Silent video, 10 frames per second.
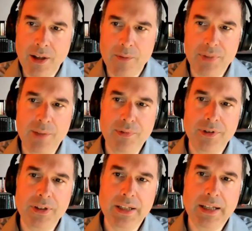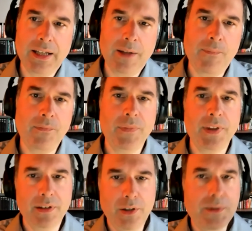people
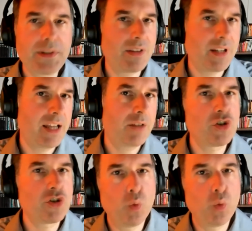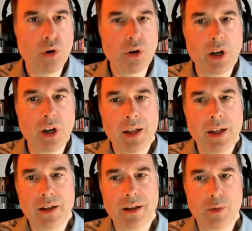using the language of war
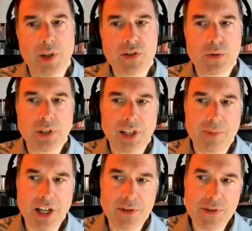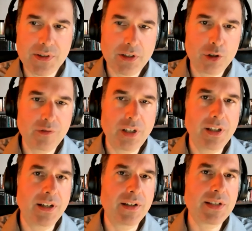when talking about
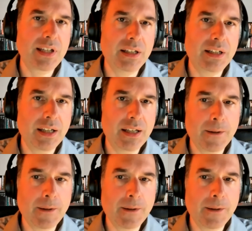COVID-19.